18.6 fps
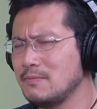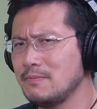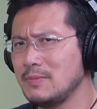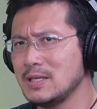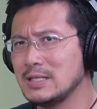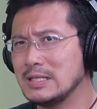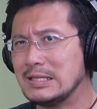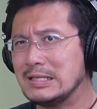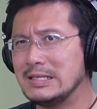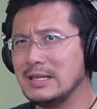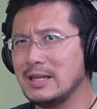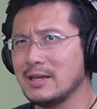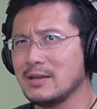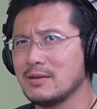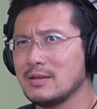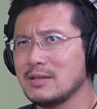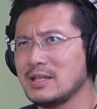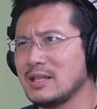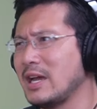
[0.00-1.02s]
basically
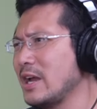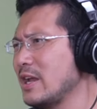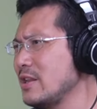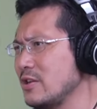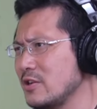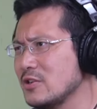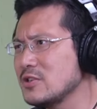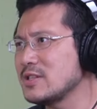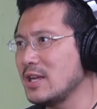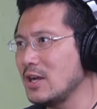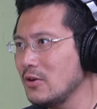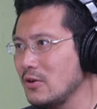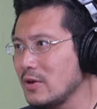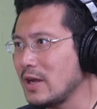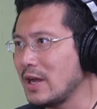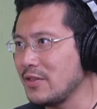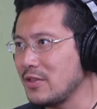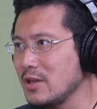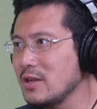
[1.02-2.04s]
like nine years now,
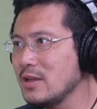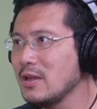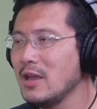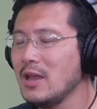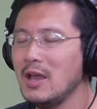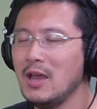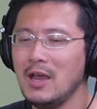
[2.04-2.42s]
I think.